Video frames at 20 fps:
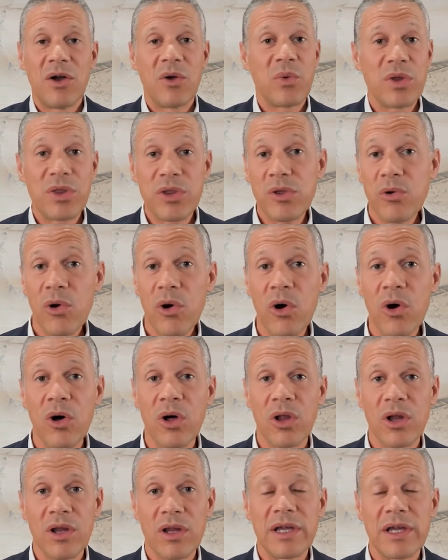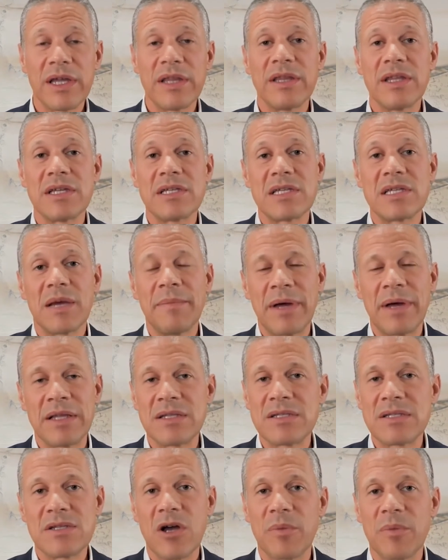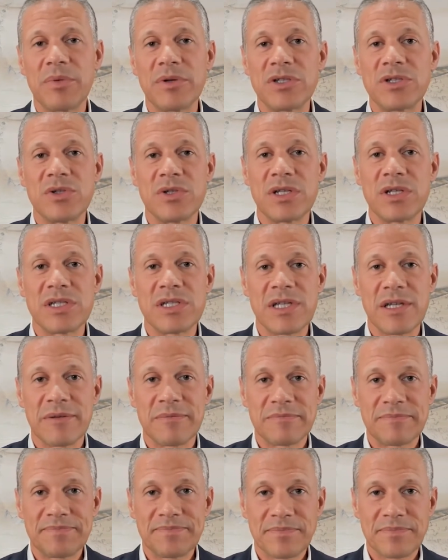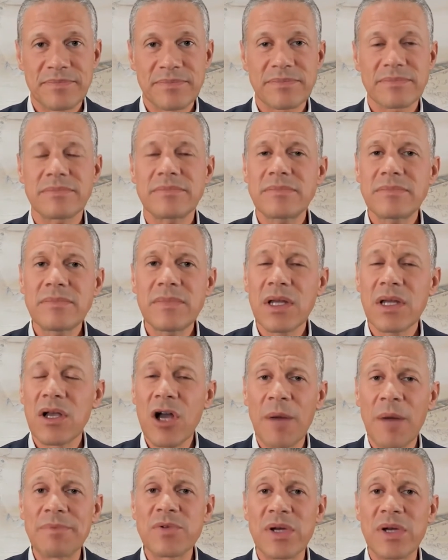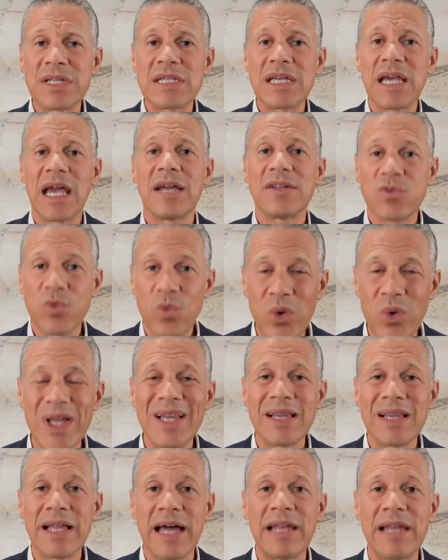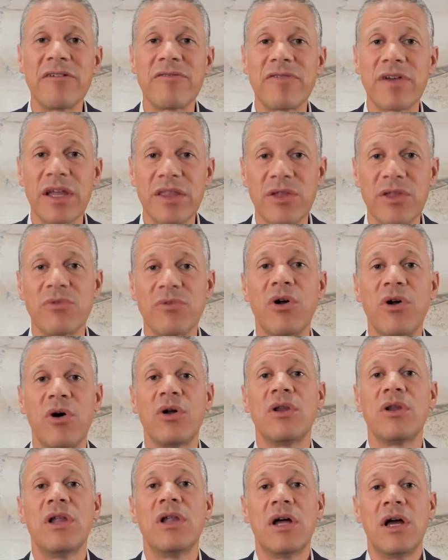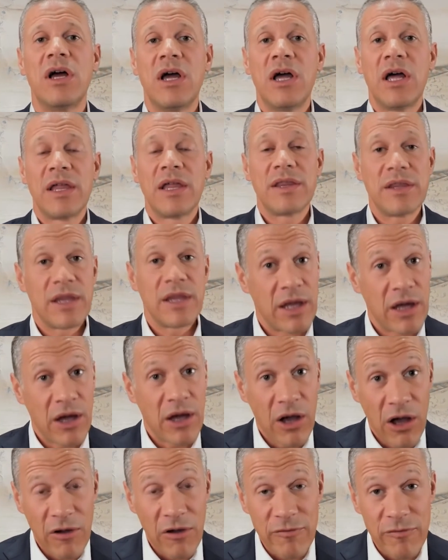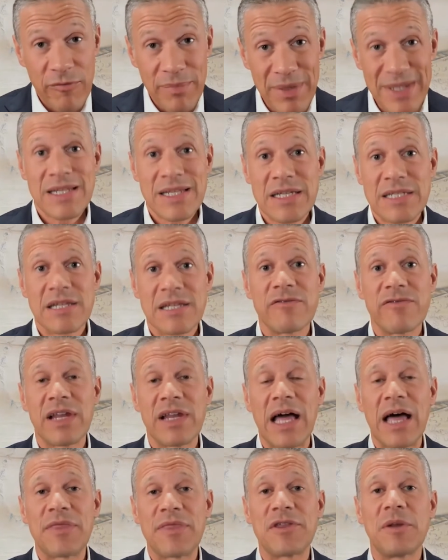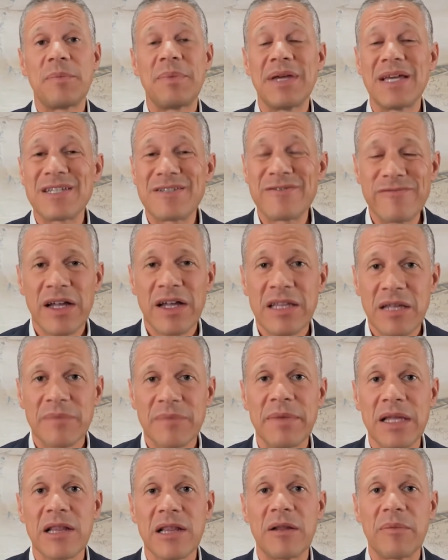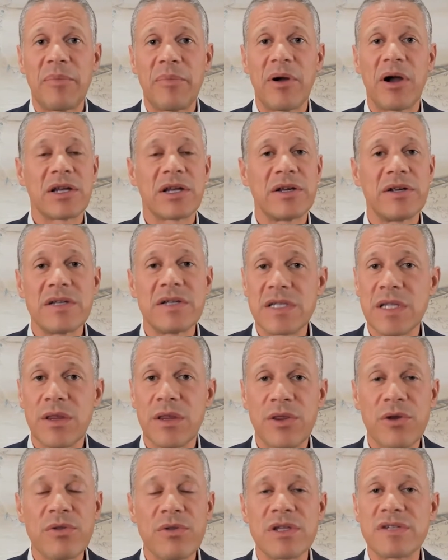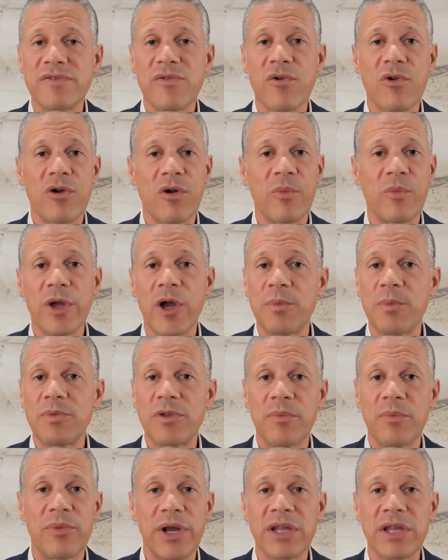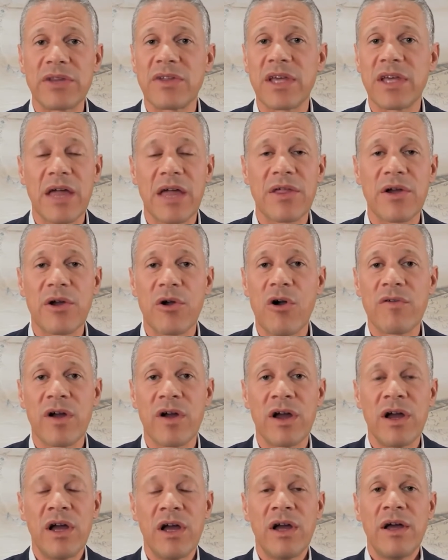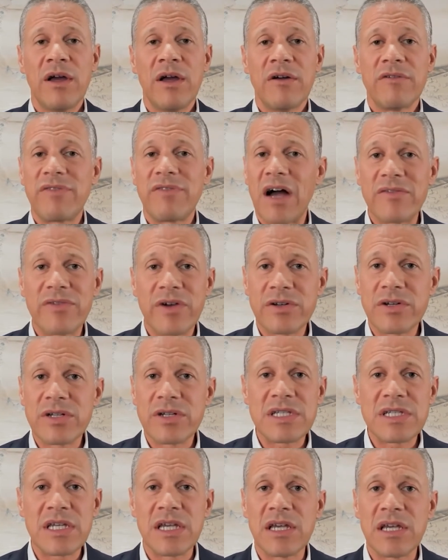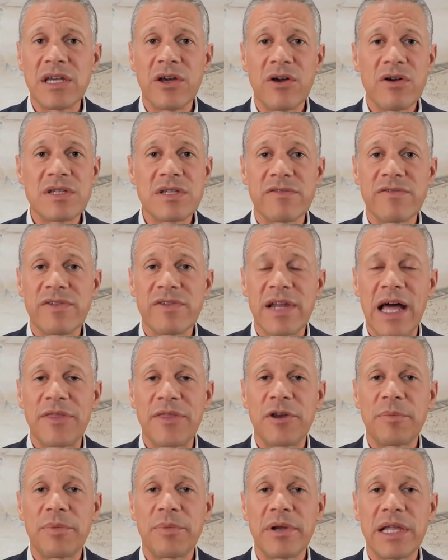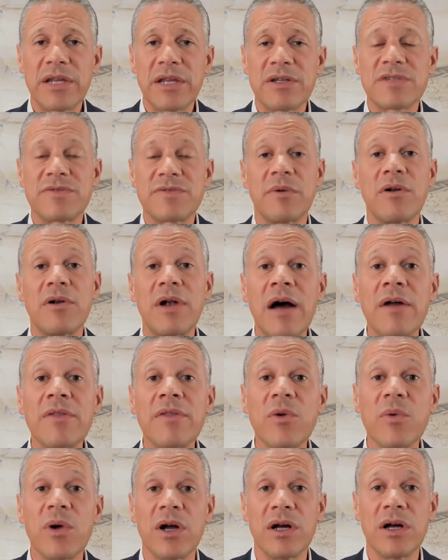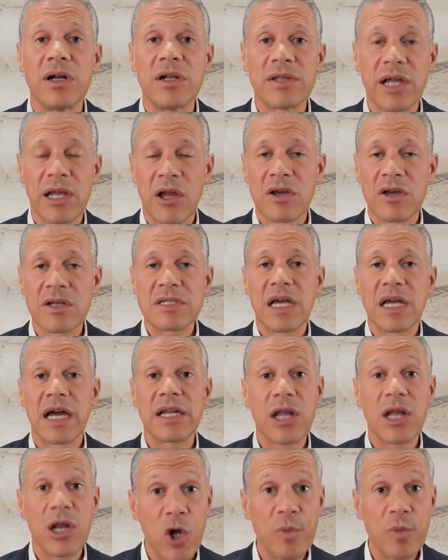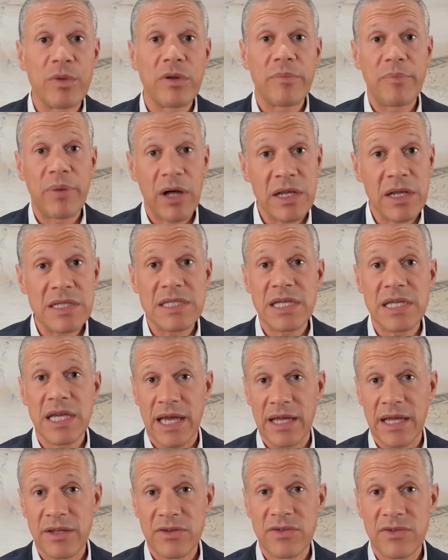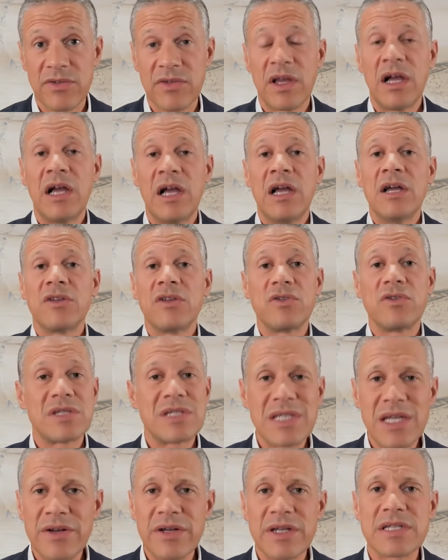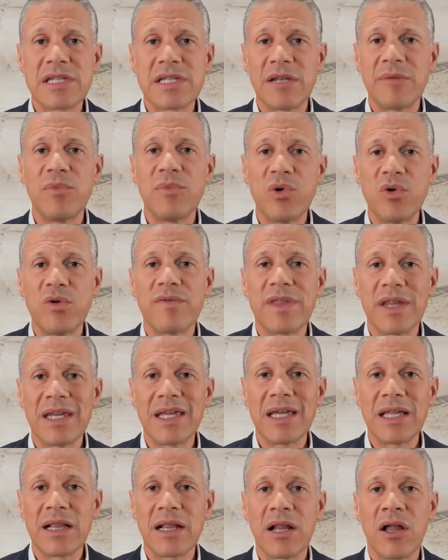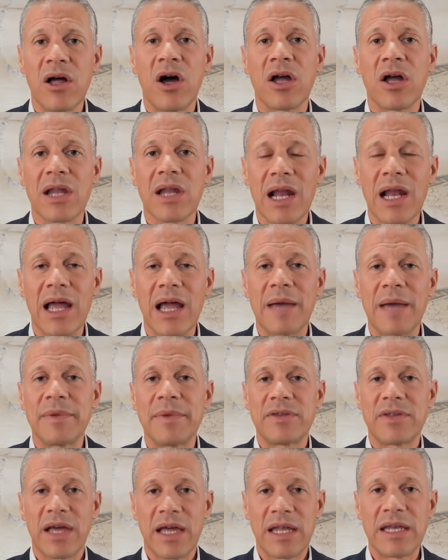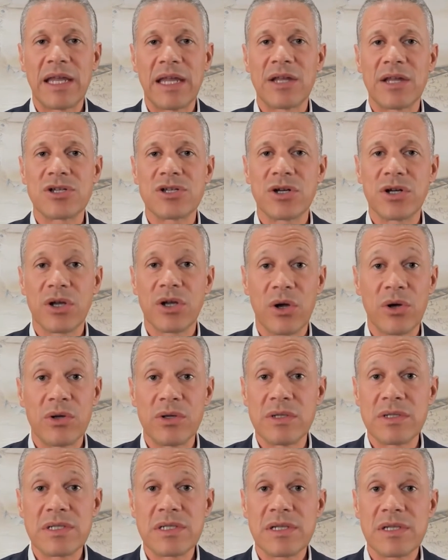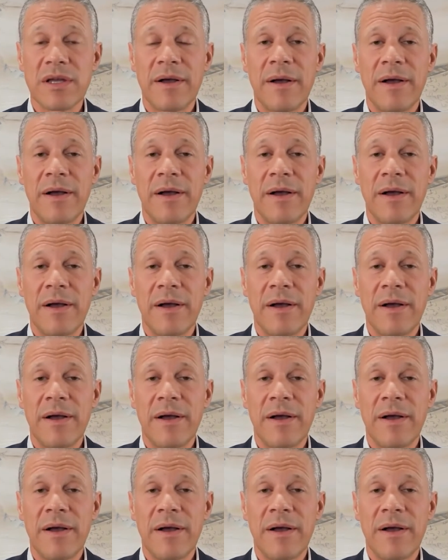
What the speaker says: with you all in this immense opportunity. COP28 will elevate the role of business and philanthropy as fundamental partners, and through this forum we hope to bring together over 500 CEOs and philanthropy leaders from around the world alongside global policy heads to seriously move the needle on climate and nature goals.